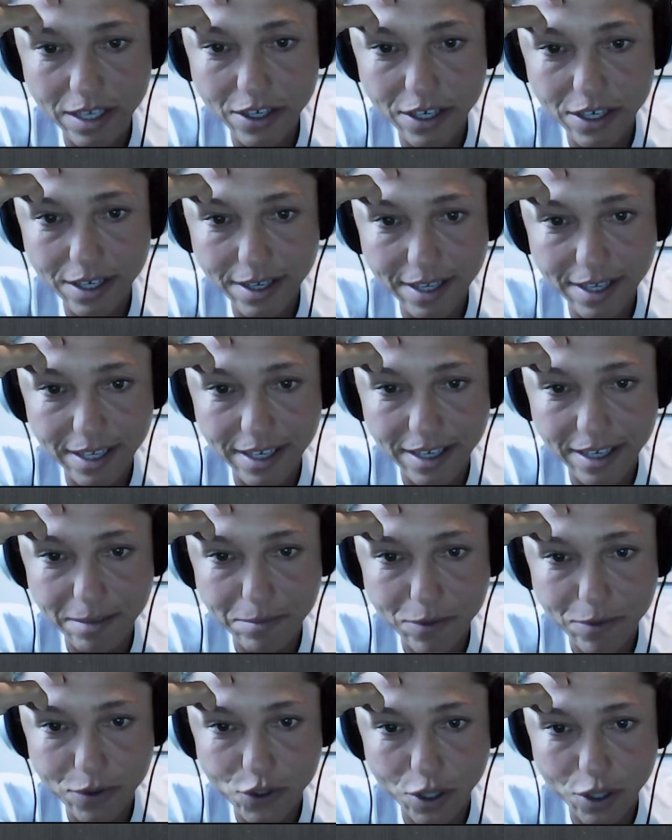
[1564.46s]
dinner and
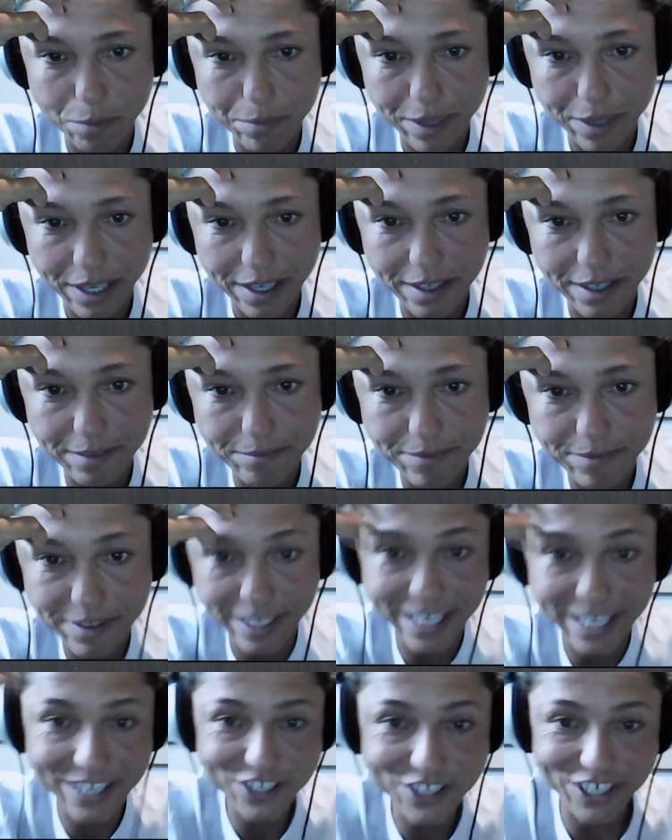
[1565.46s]
I'm jumping
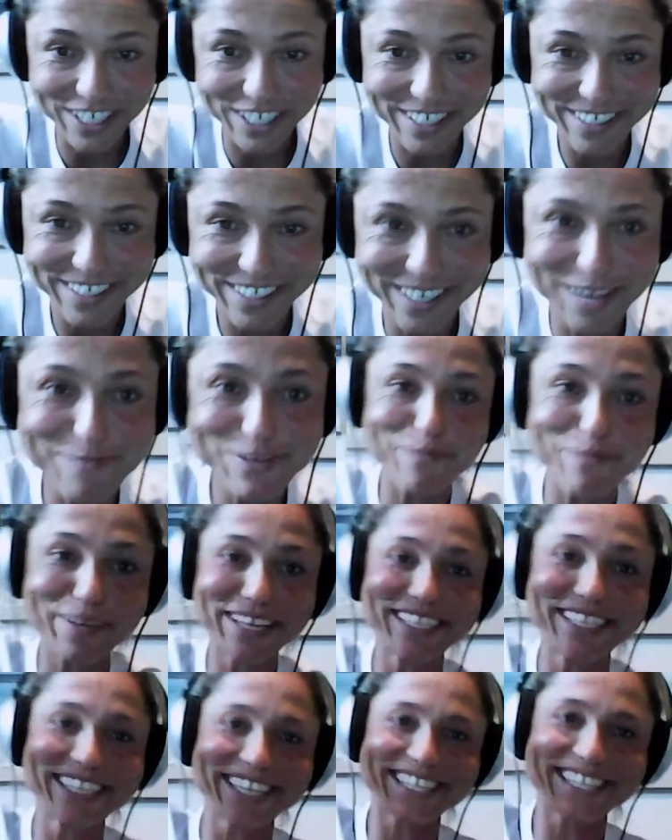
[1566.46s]
the kitchen. I'm
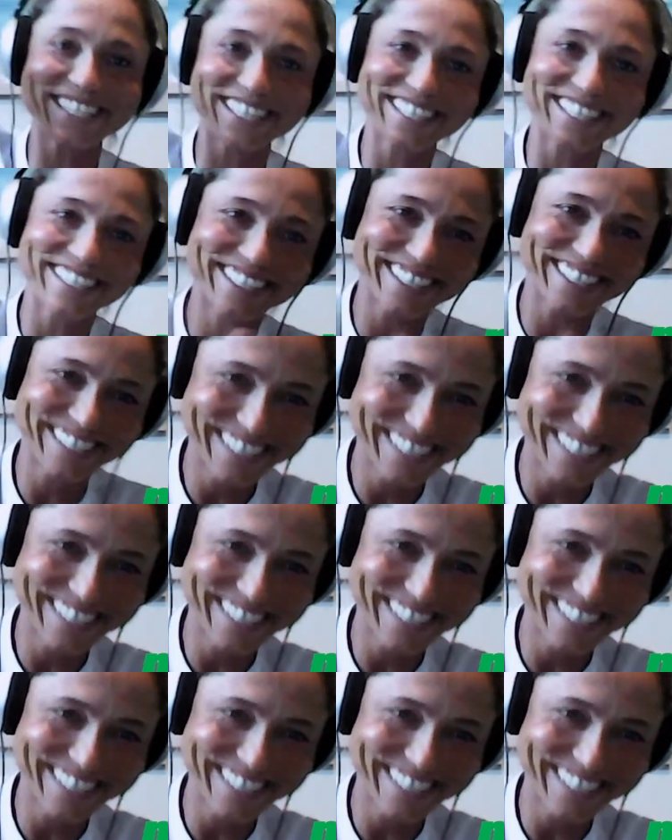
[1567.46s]
jumping in the kitchen.